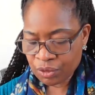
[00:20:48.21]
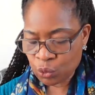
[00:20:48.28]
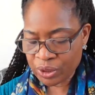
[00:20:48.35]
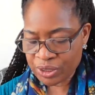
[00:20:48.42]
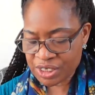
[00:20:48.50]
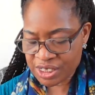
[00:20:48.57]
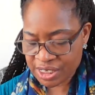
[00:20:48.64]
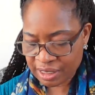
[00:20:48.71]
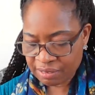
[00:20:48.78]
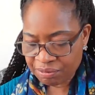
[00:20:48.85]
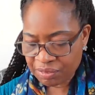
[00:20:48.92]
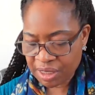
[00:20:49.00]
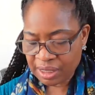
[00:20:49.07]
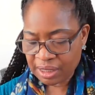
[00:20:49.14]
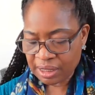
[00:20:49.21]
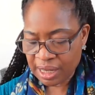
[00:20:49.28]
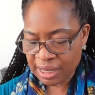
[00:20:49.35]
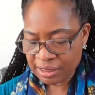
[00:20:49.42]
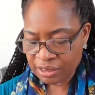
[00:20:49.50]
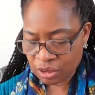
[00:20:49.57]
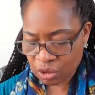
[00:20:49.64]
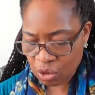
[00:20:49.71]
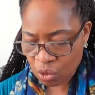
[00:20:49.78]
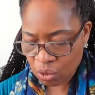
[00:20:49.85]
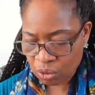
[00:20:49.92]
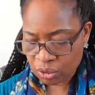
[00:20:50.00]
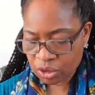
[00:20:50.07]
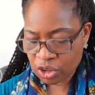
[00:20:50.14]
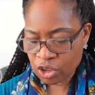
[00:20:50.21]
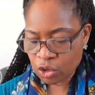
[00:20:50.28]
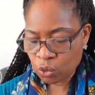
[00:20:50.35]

with silver and gold,